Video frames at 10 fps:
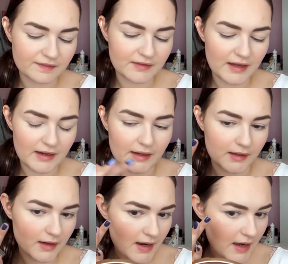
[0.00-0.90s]
that
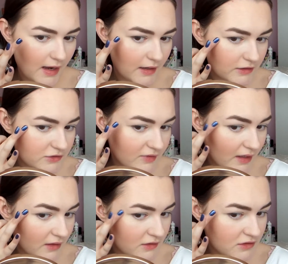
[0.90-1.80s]
like
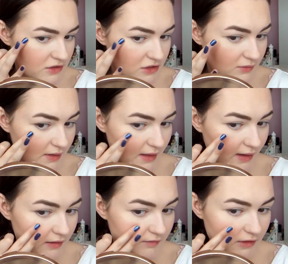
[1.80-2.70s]
hydrated dewy
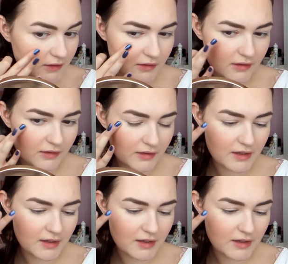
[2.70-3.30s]
kind of look